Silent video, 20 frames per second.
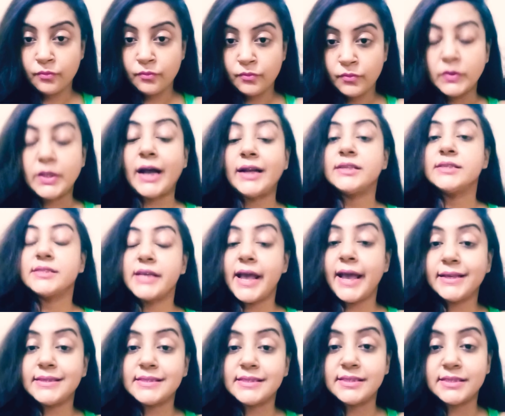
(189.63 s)
That is
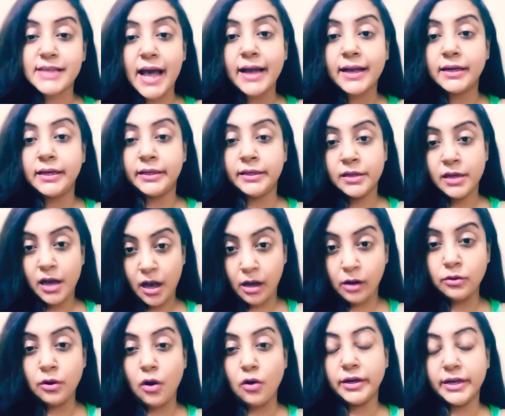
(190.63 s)
exactly how
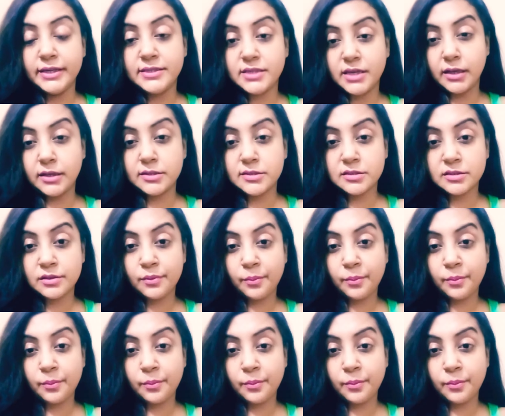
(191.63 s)
long it takes.